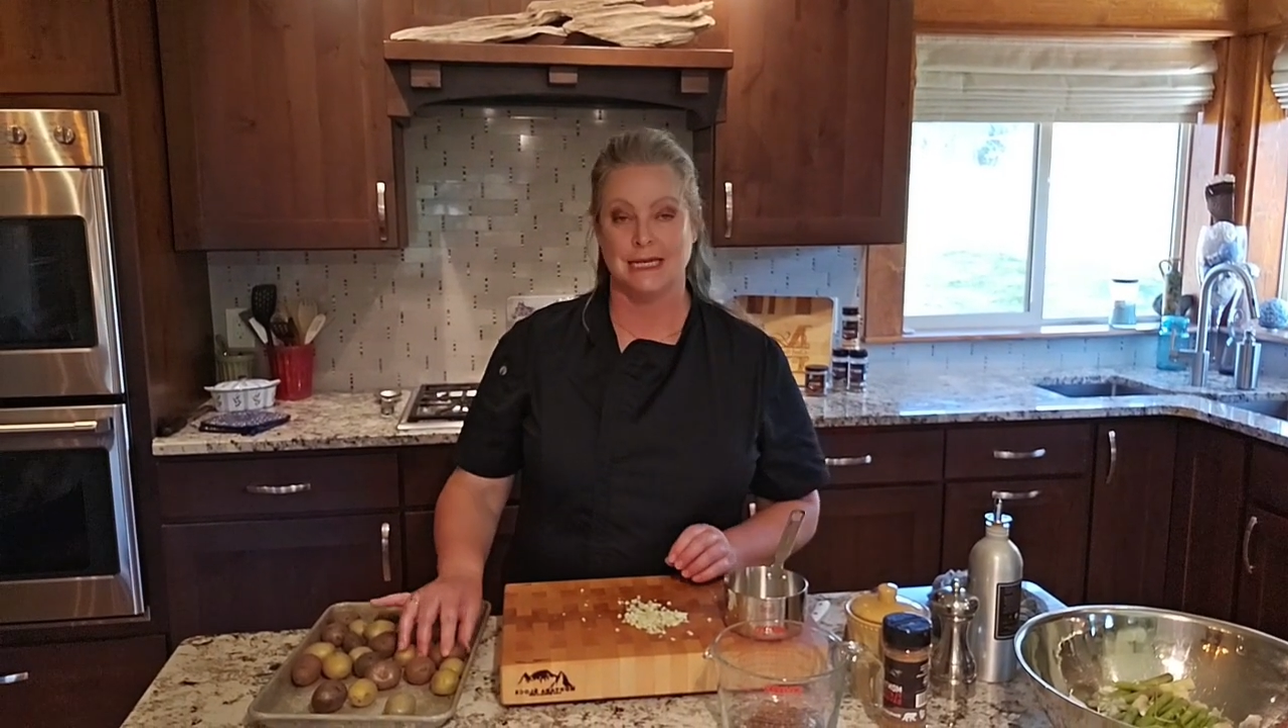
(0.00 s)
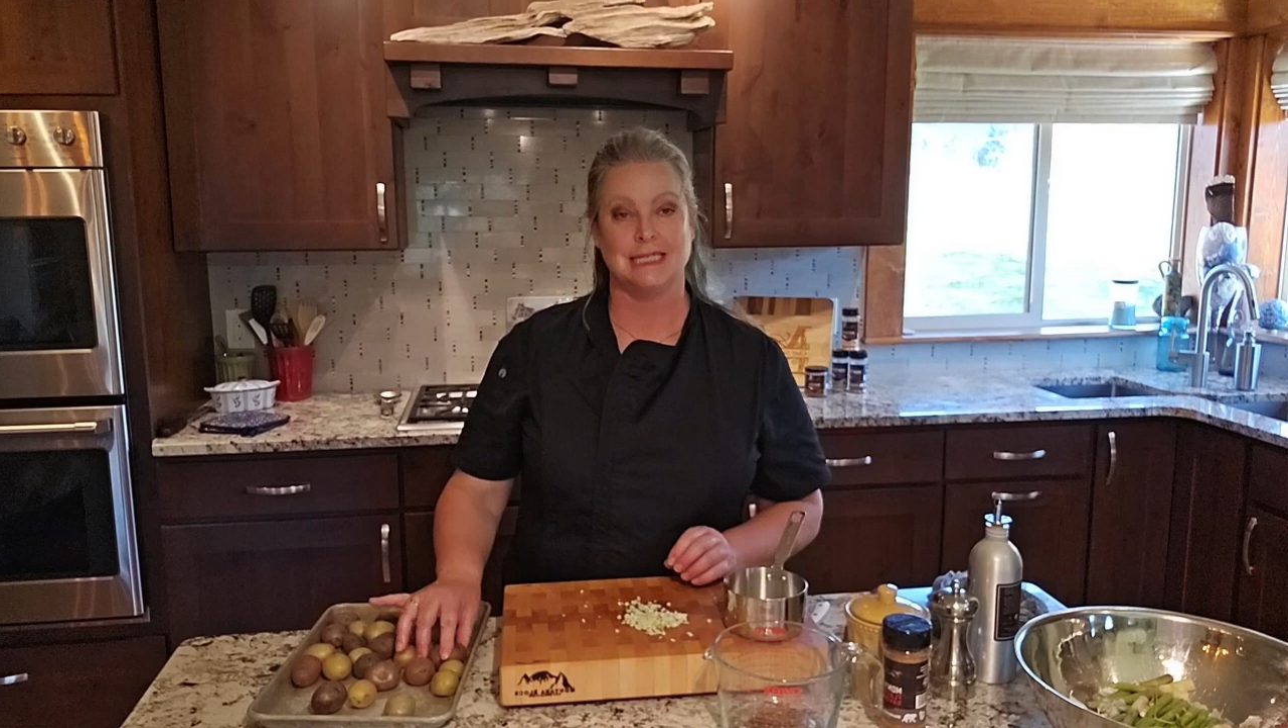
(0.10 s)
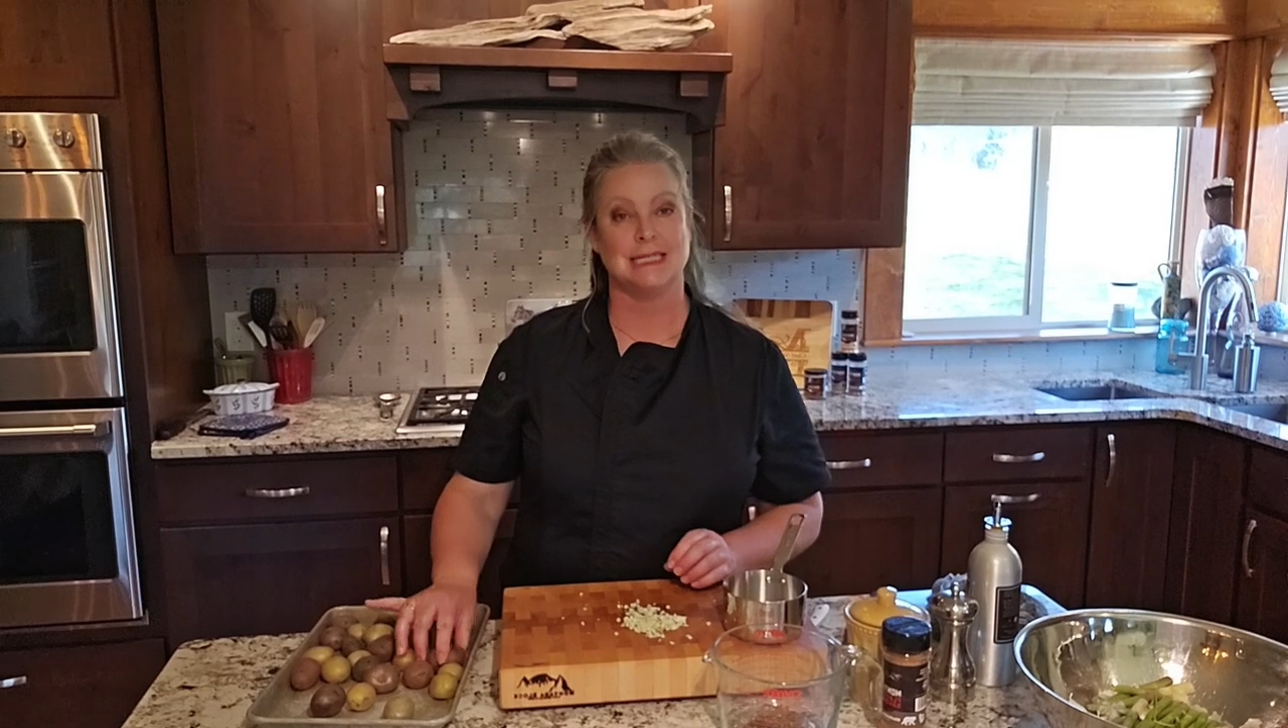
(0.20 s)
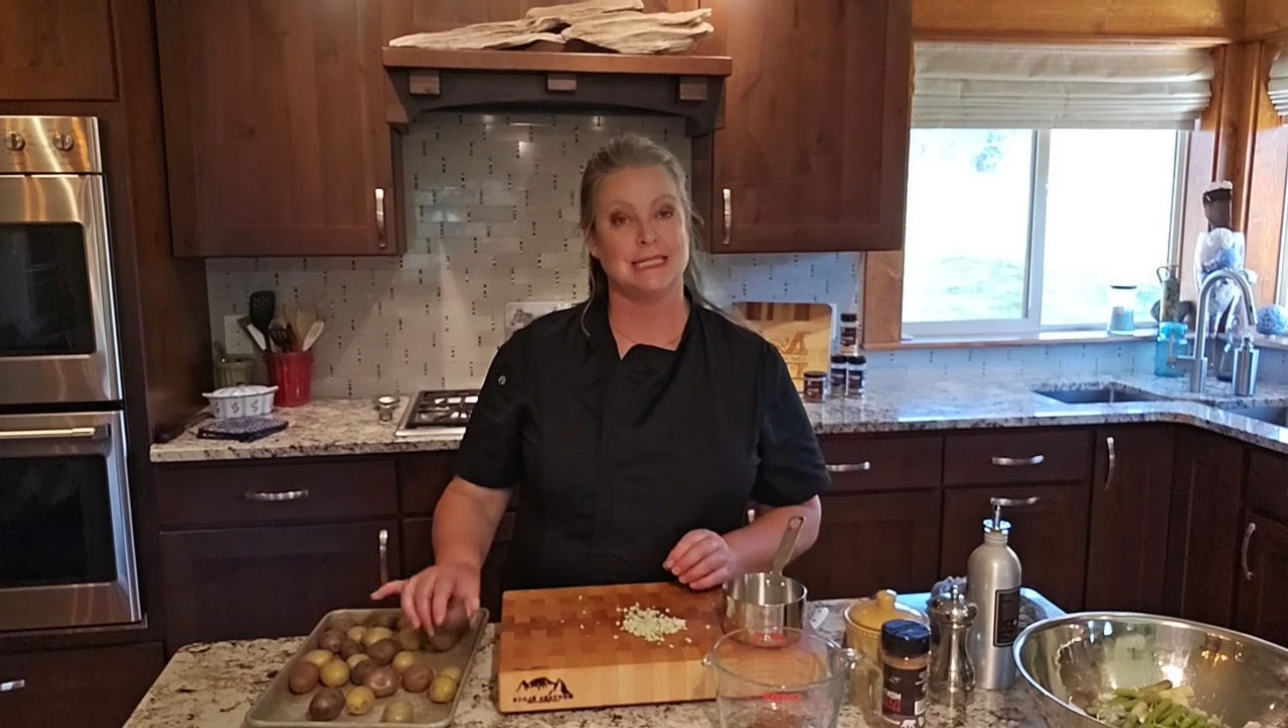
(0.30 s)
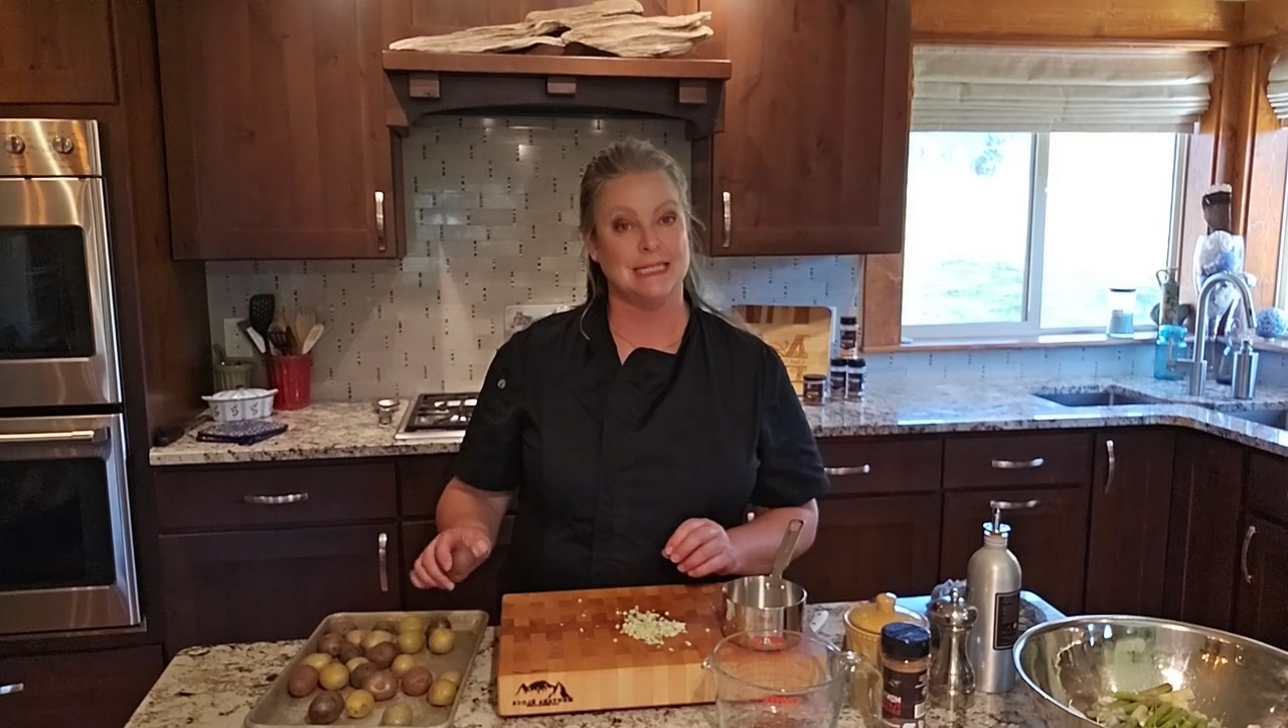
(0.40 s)

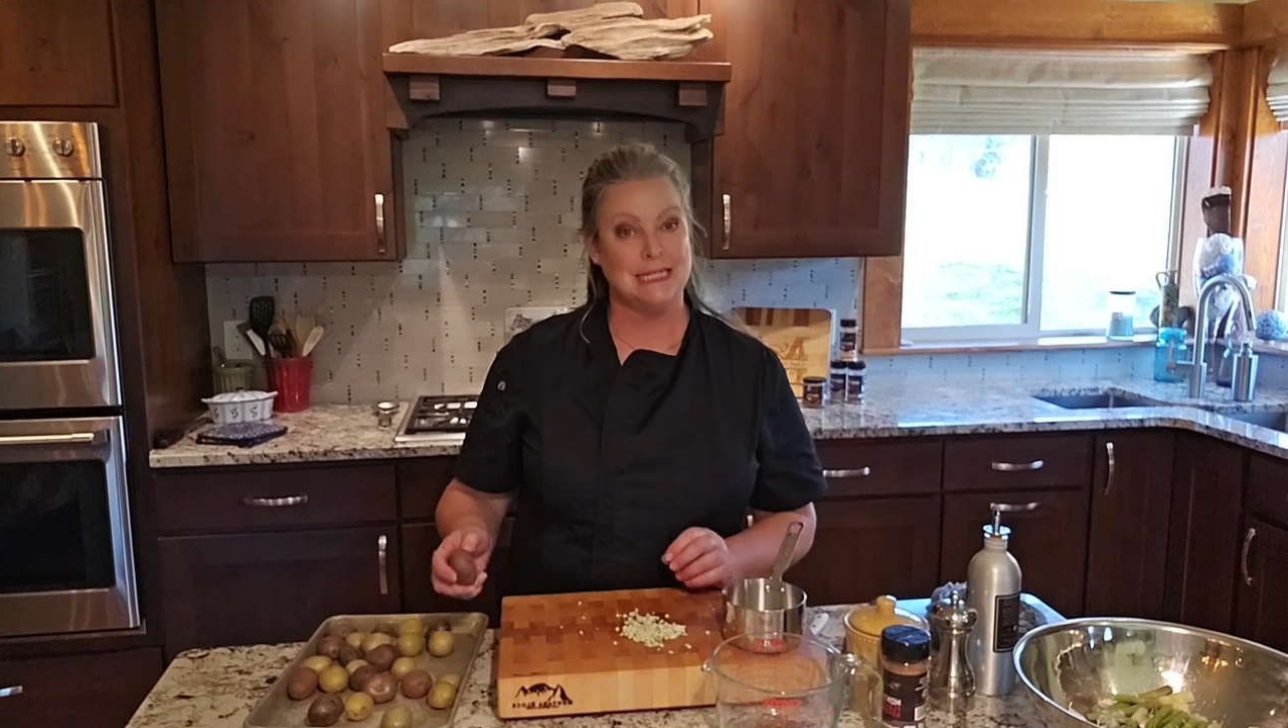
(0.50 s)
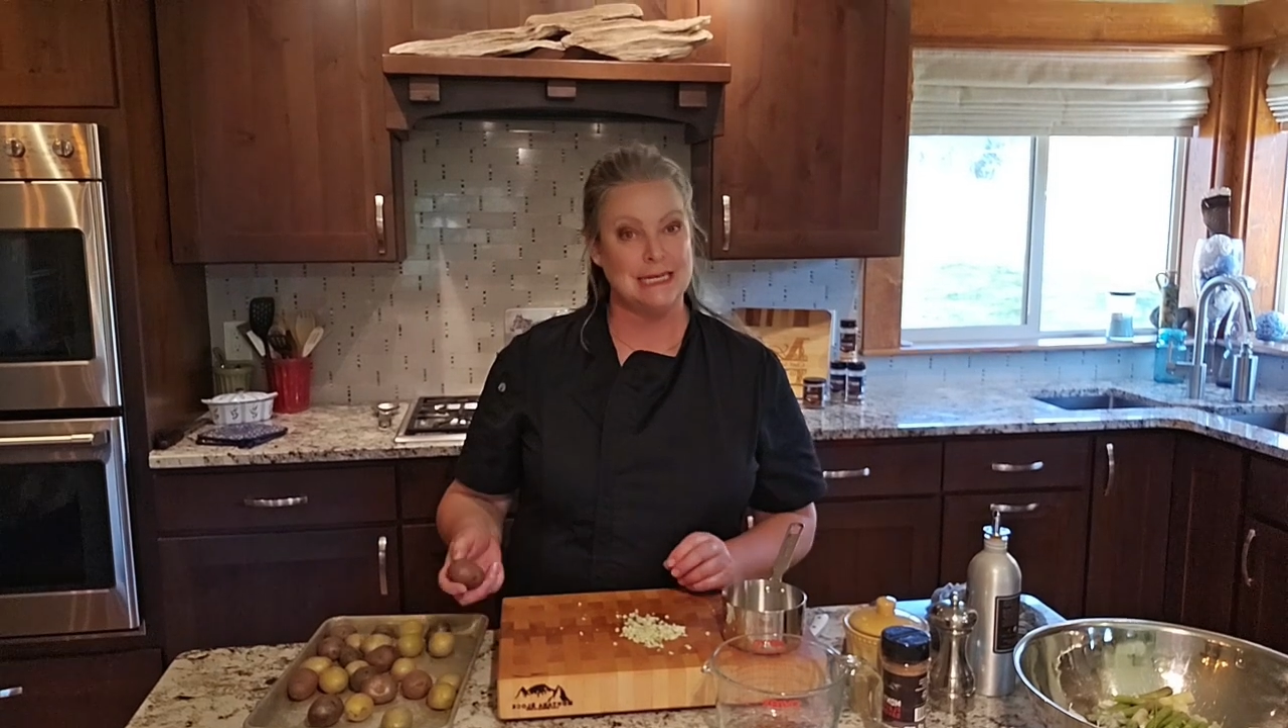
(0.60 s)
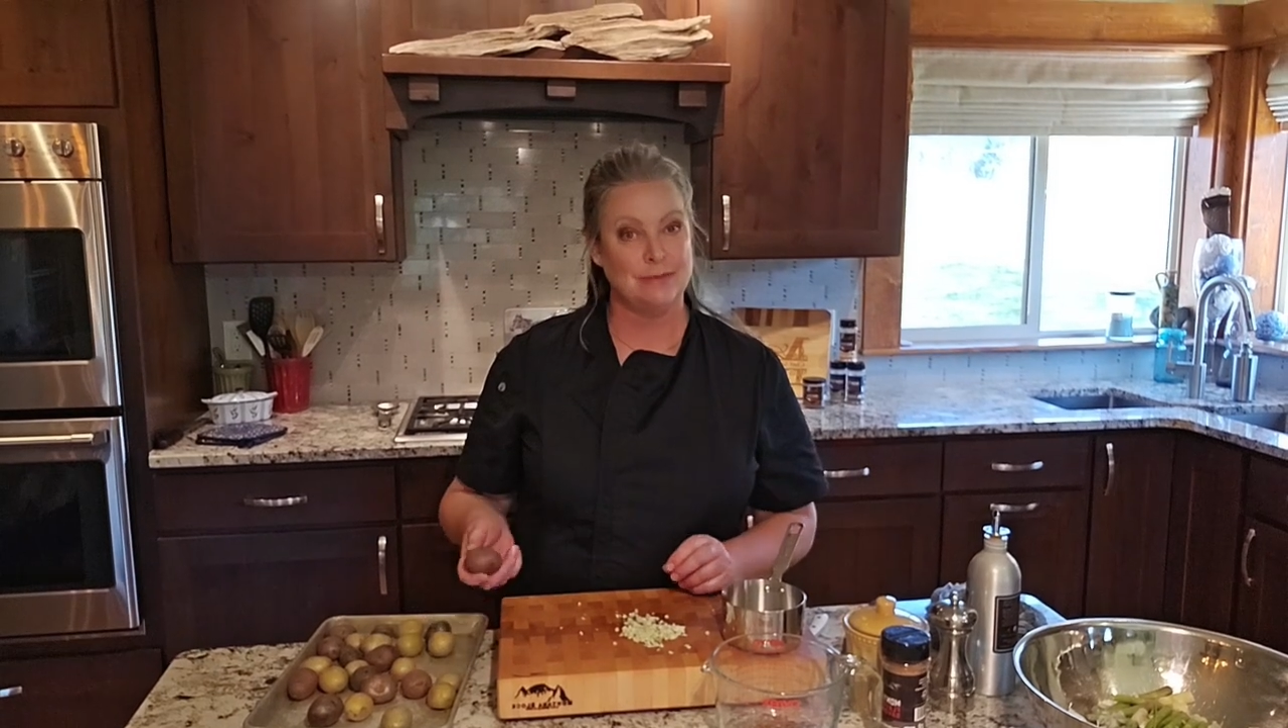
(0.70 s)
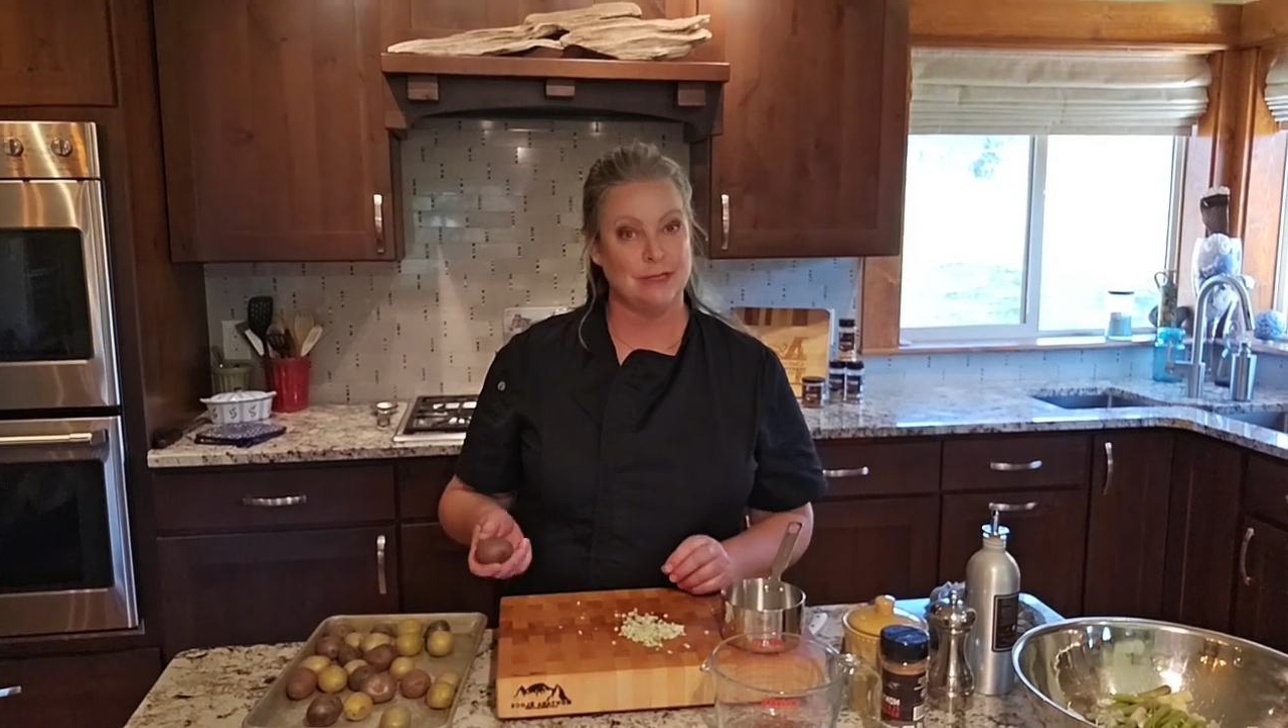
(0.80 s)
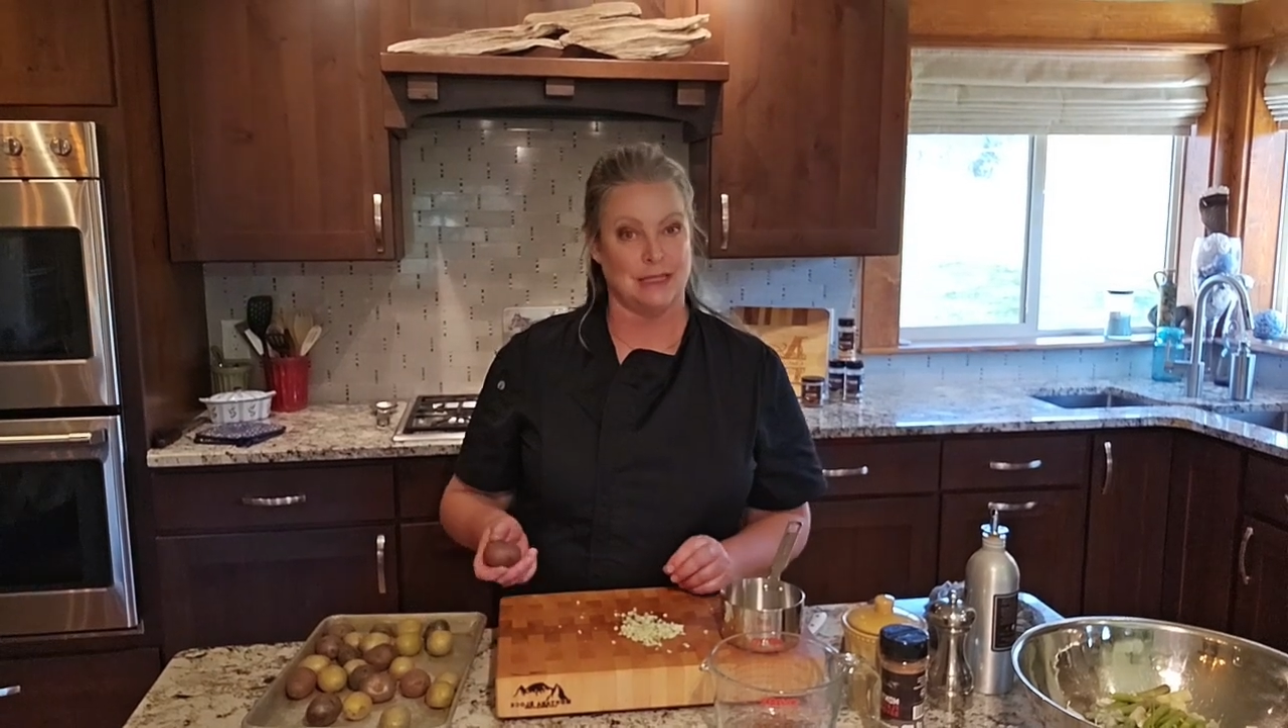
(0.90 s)

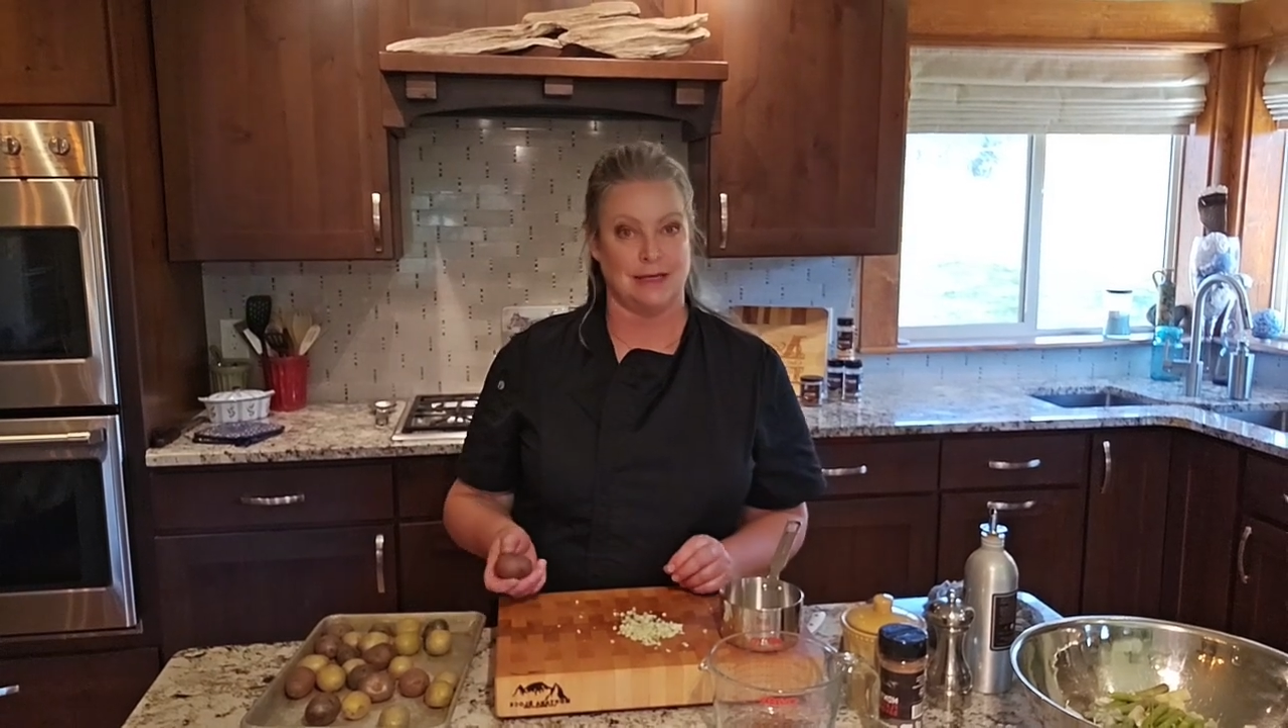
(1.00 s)
steamed